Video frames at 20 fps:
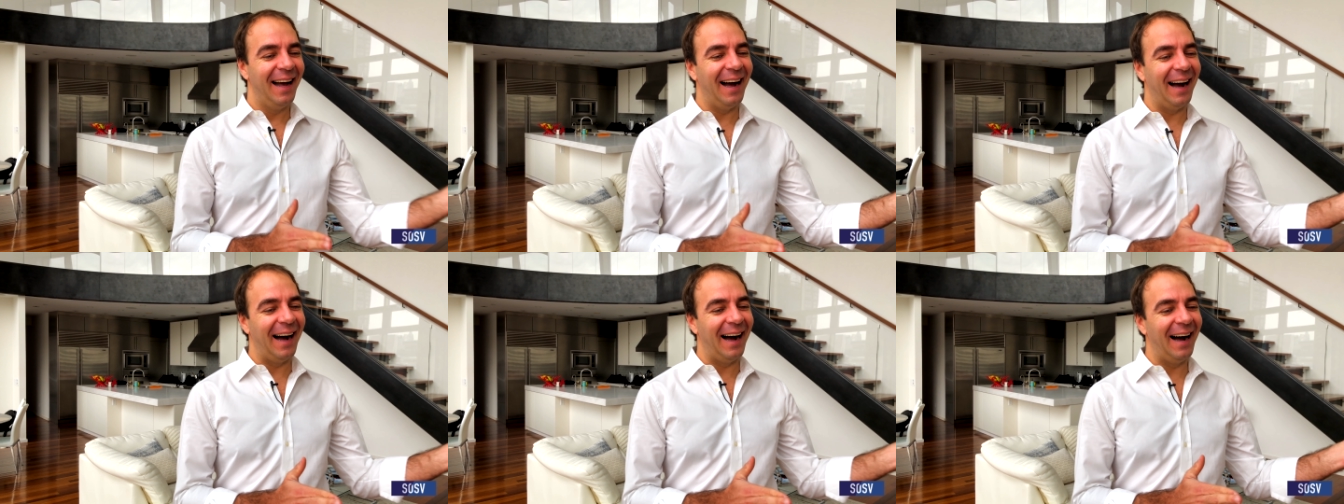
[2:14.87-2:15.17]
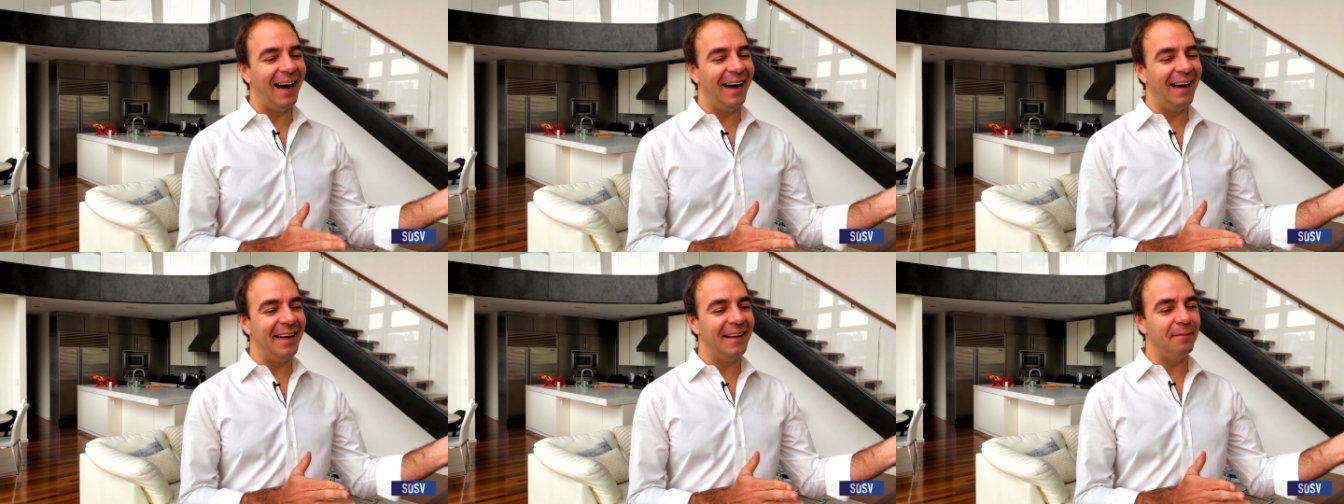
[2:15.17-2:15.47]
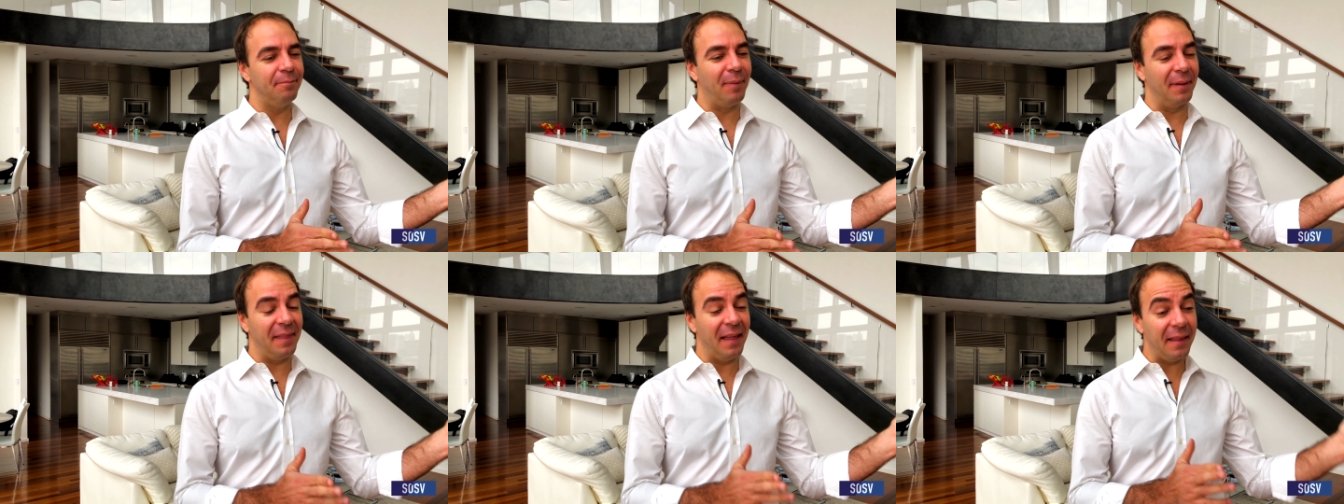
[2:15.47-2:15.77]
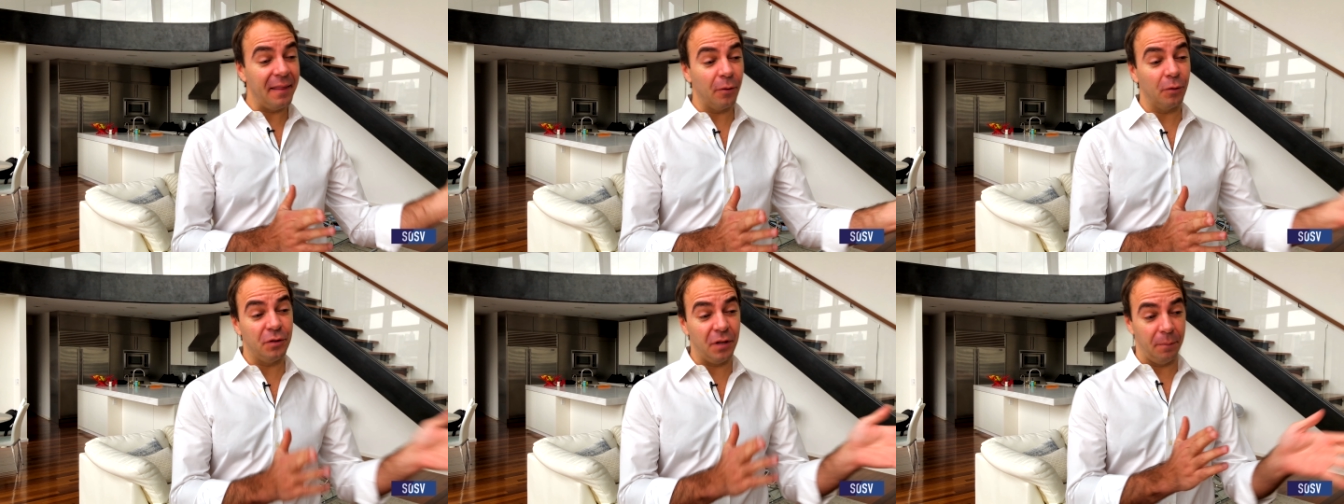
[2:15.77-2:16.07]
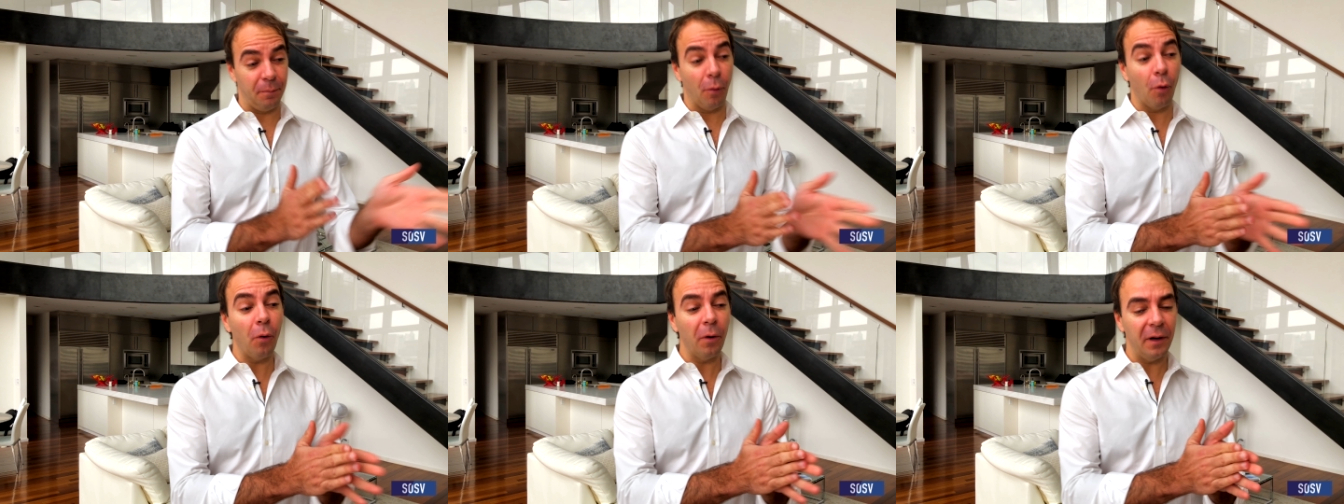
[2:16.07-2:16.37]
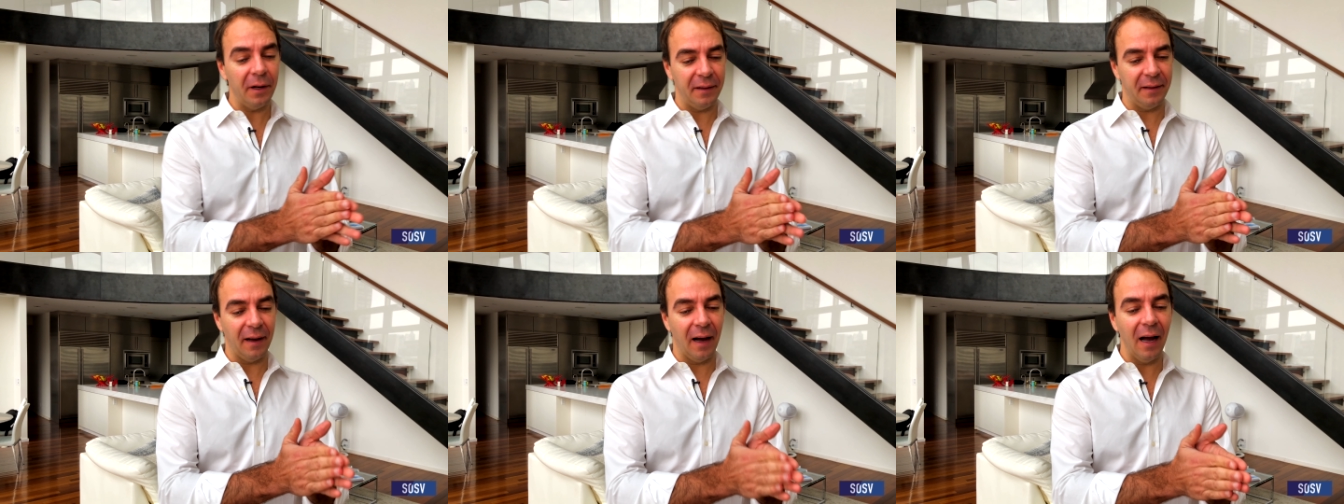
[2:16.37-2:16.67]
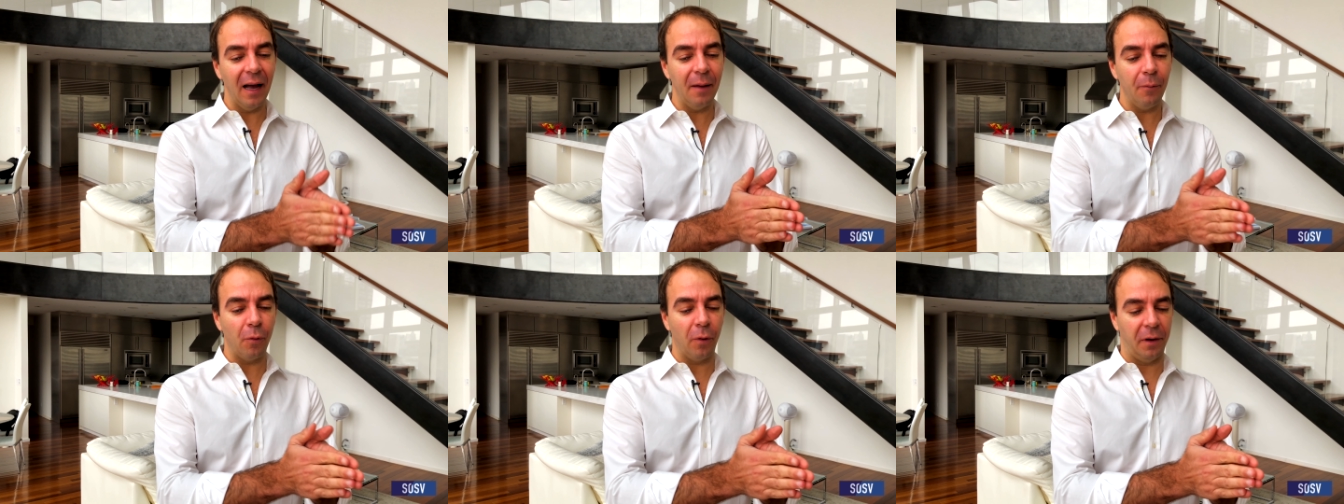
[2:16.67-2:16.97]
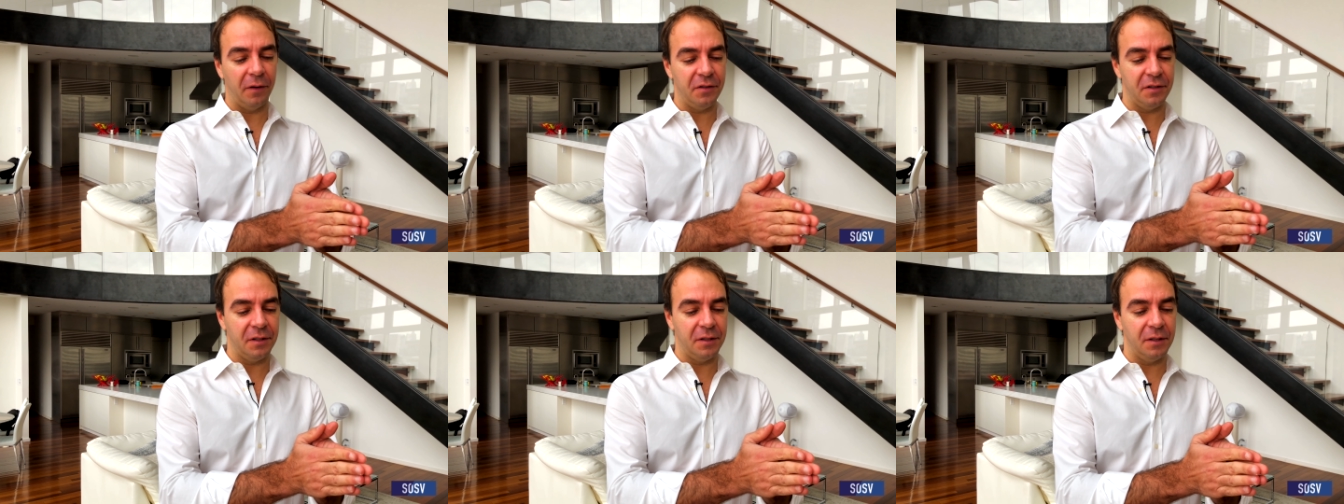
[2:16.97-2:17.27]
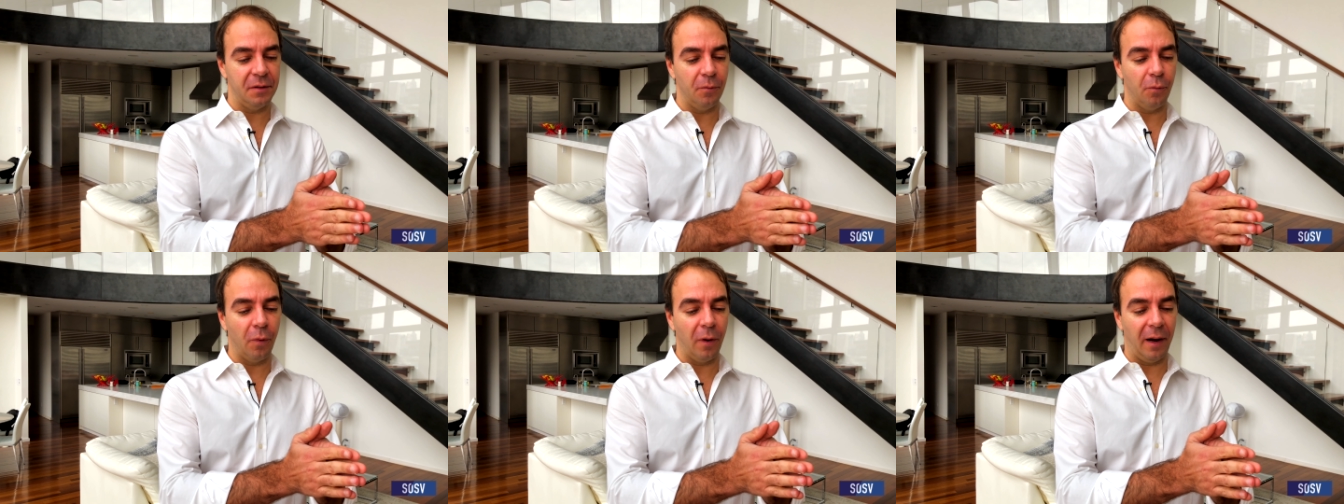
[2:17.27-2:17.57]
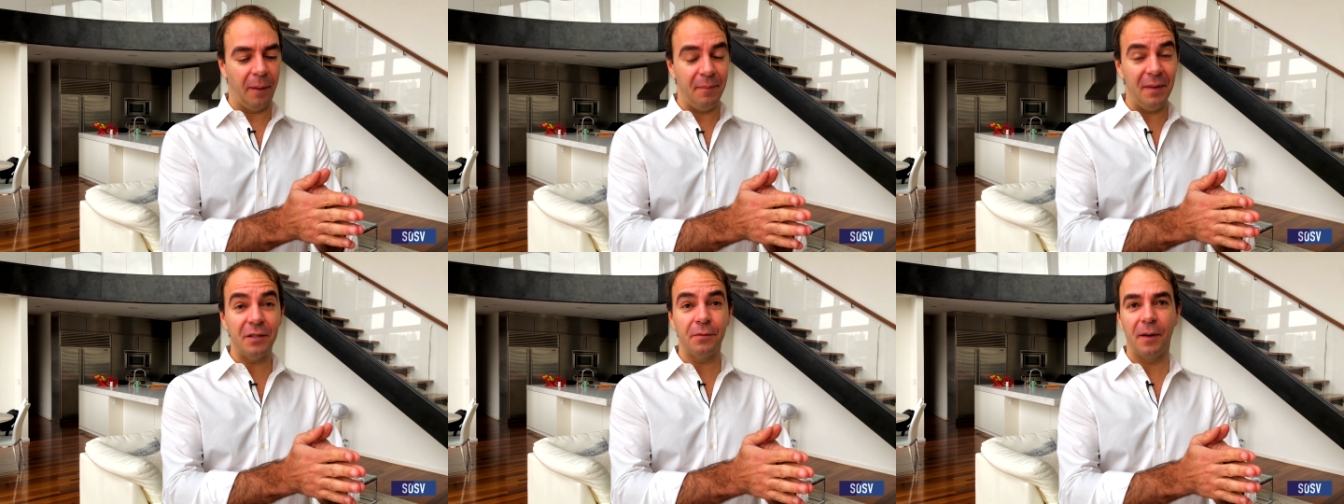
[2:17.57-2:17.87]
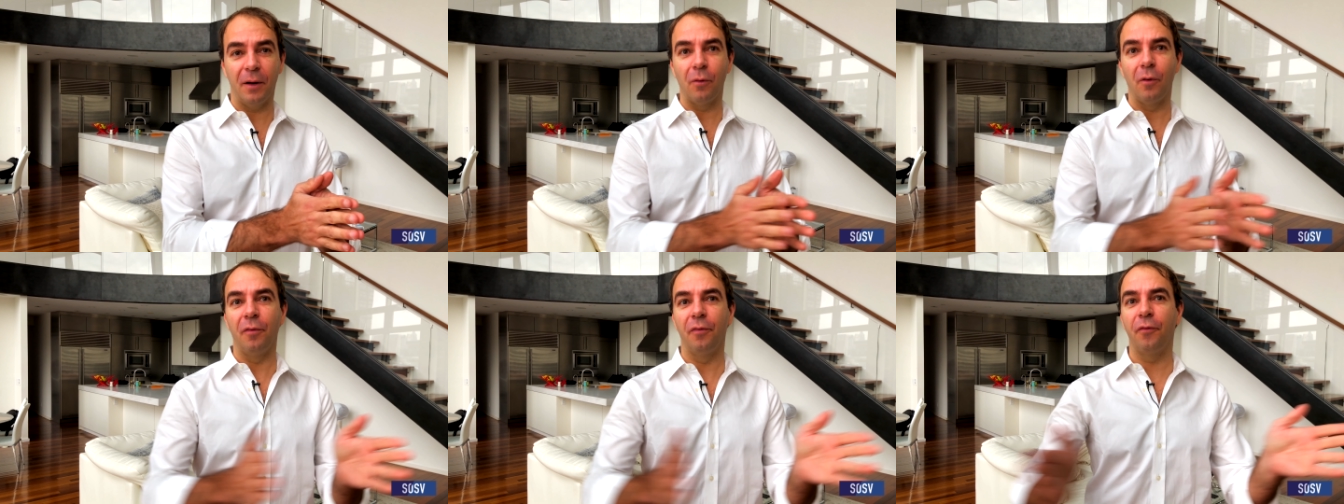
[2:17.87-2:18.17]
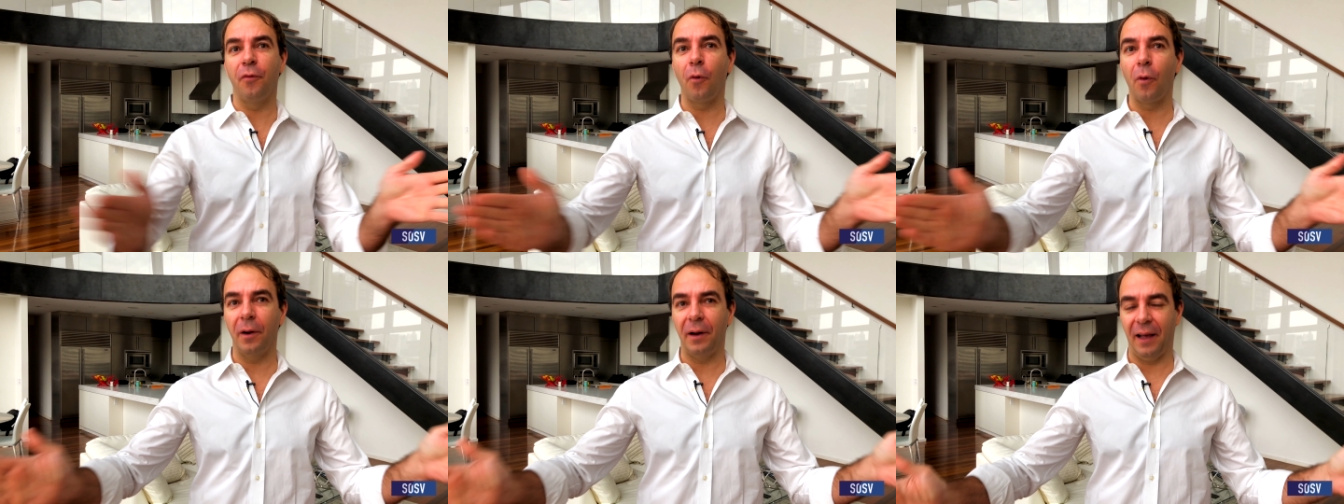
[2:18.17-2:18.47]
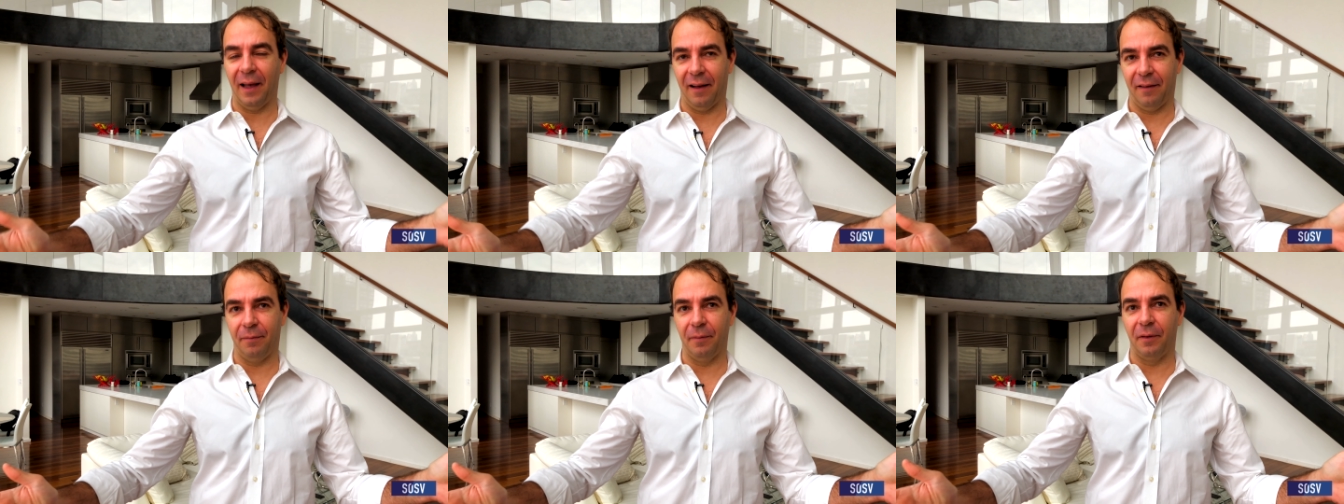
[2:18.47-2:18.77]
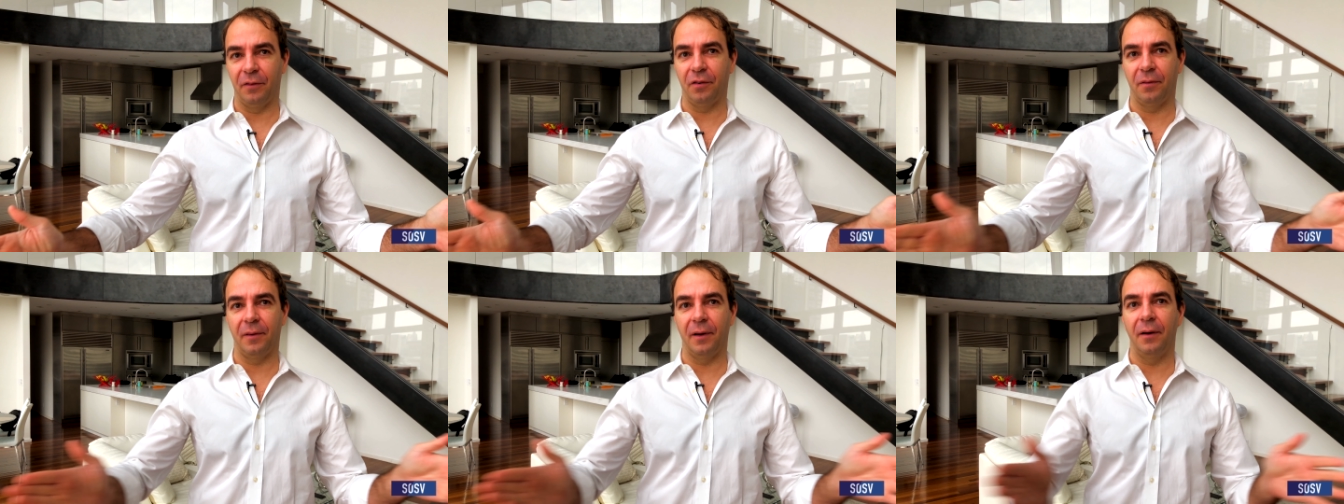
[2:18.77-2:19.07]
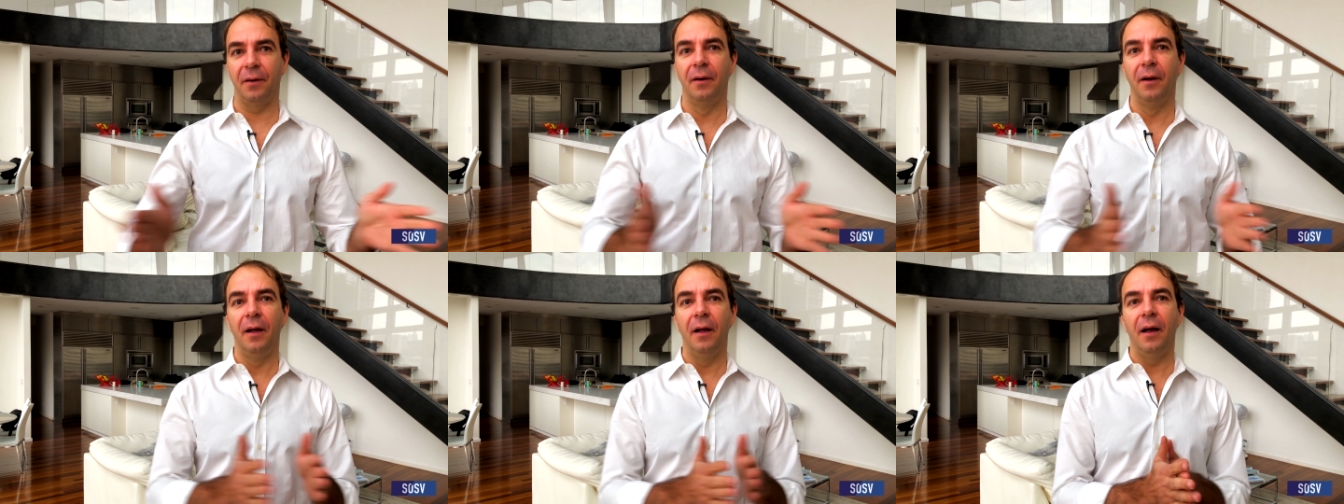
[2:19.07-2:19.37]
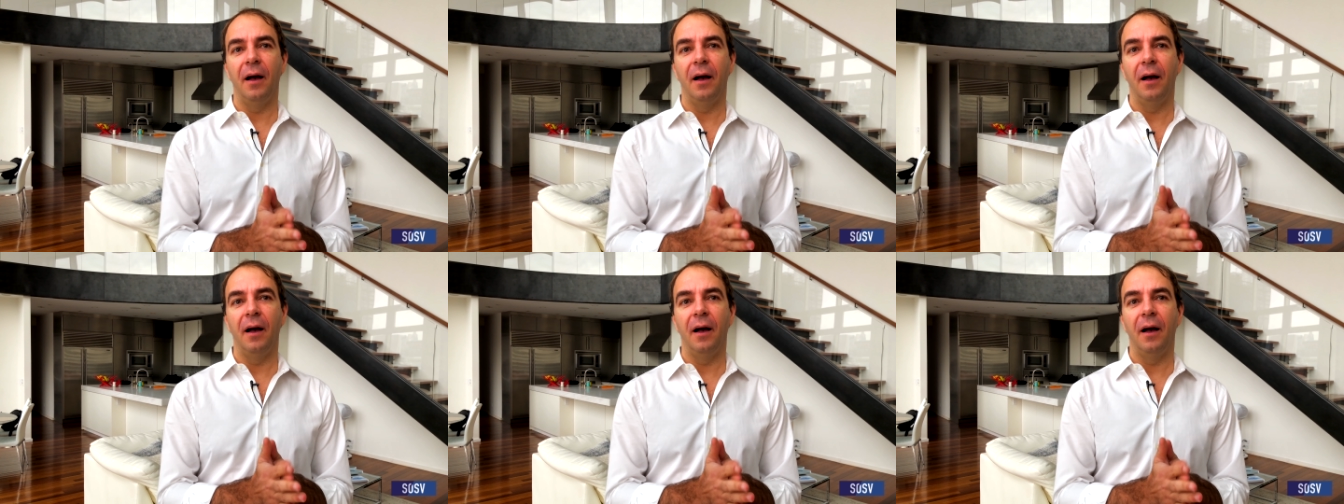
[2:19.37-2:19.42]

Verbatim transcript: uh, but then there was a point in time where I, where I missed payroll four and a half months in a row.